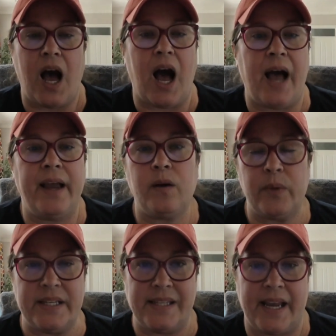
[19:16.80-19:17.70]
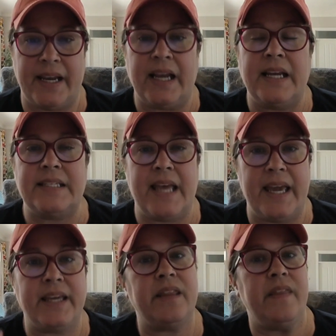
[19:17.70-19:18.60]
I always say
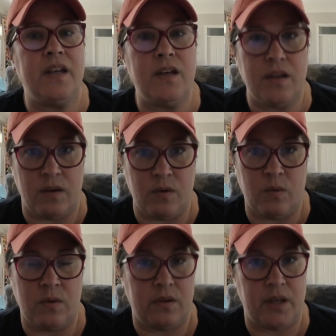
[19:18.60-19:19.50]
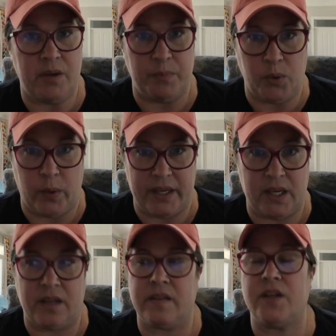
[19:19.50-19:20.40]
take the new
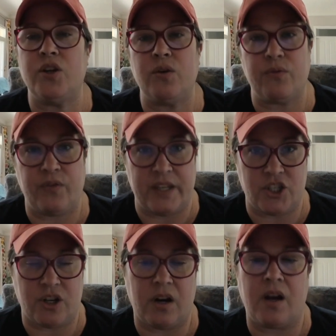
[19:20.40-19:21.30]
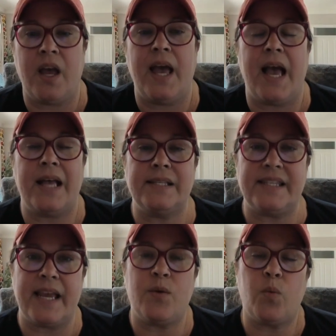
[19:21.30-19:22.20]
employee the new feature and
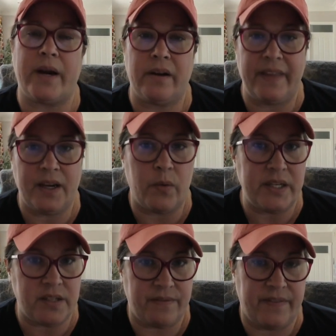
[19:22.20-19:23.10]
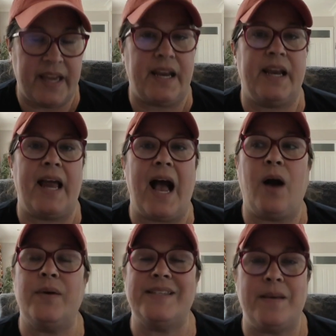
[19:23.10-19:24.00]
say where are they going to fit and
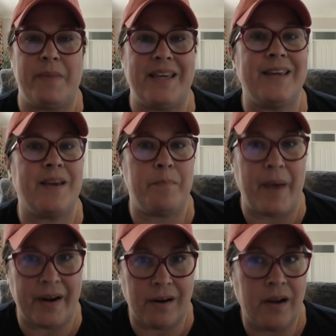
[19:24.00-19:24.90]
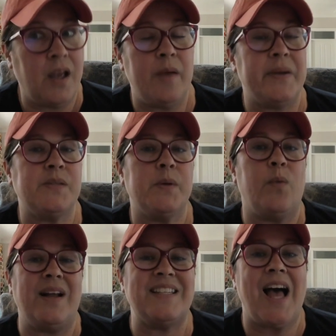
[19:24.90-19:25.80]
how is it making it better because we
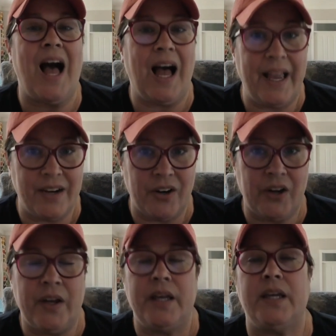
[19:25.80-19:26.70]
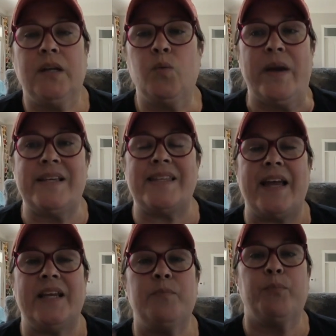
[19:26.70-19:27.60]
want to hire in ways
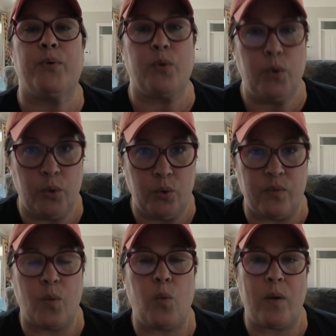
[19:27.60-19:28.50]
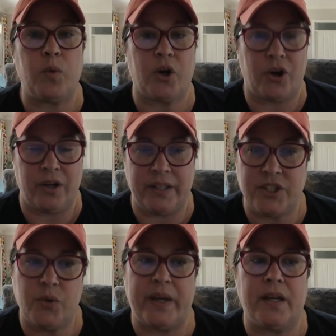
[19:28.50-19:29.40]
that improve what we're currently
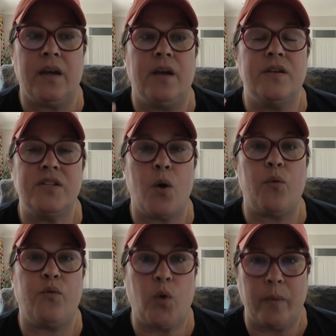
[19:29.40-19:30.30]
doing so for